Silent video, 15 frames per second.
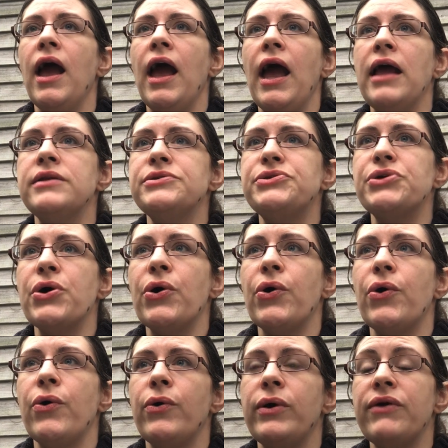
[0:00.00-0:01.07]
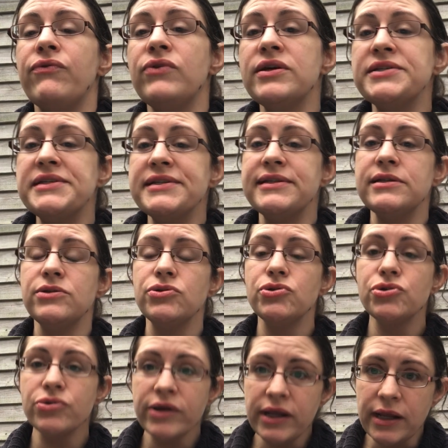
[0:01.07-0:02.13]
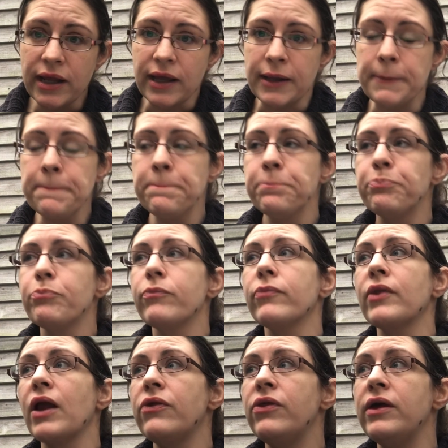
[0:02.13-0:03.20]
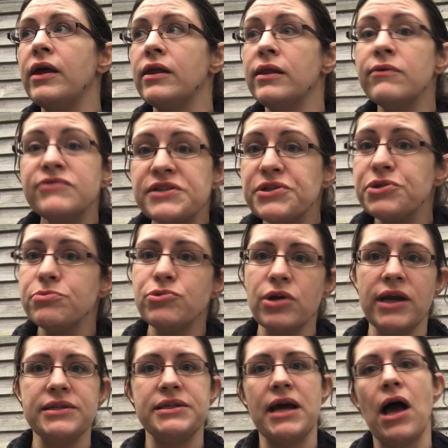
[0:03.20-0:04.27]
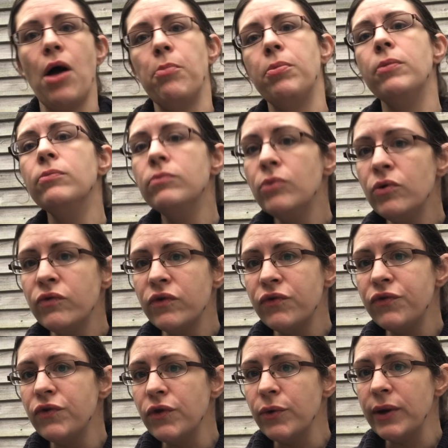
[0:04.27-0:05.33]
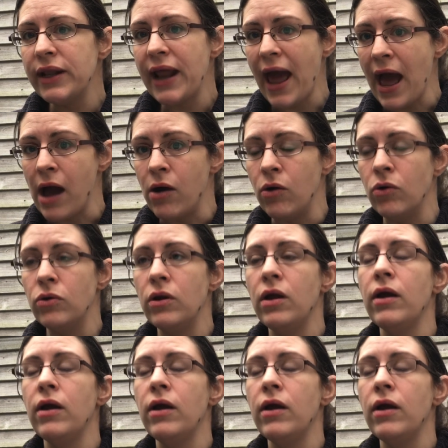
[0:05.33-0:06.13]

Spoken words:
And so if this isn't treated, the lymph system tries to help move the fluid out.